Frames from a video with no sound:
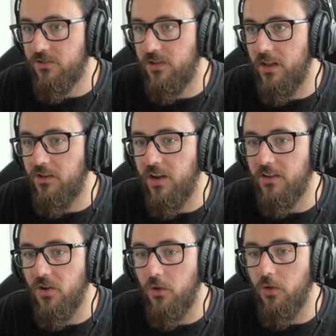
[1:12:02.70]
and then you get
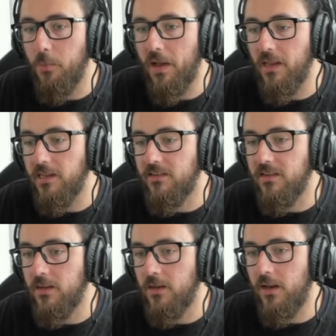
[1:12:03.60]
turned on by the Lee
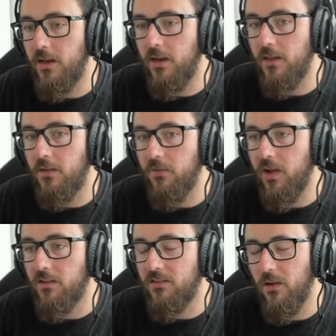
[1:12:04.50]
Sin and, and the
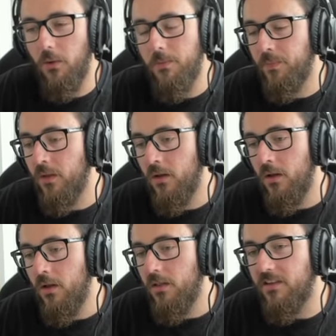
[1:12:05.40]
Vex. So
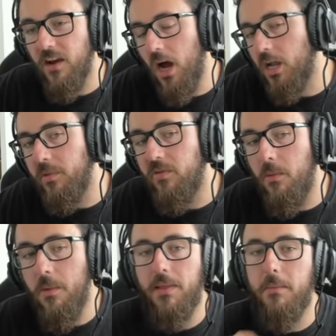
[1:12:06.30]
there's an argument to be
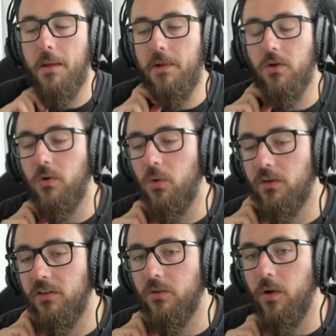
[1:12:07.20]
made that maybe you could have
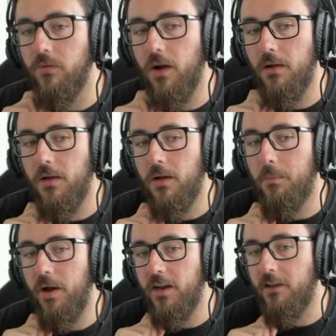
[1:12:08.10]
walked into the river,
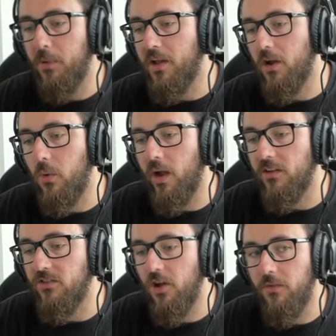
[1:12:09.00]
but he's playing it quite
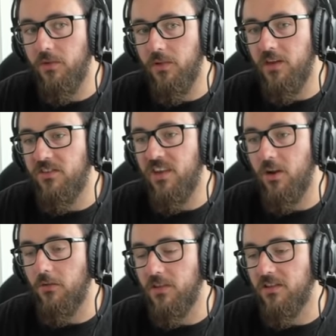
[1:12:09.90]
conservatively,
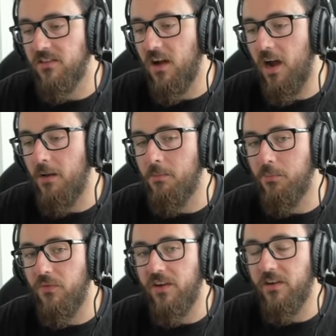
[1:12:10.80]
sitting off to the side,
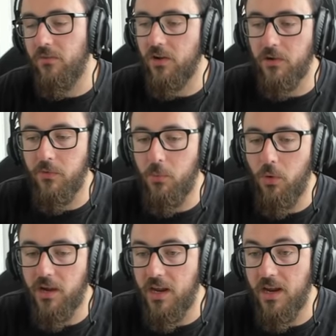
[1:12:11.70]
preventing Viktor from
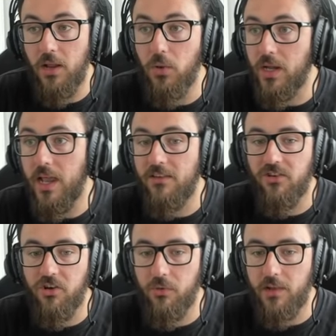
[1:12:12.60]
walking in and looking at
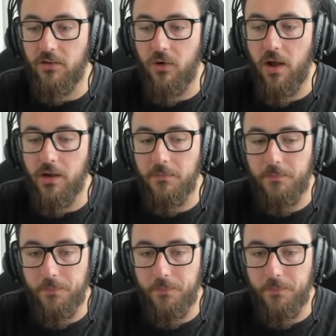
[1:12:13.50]
securing that dragon.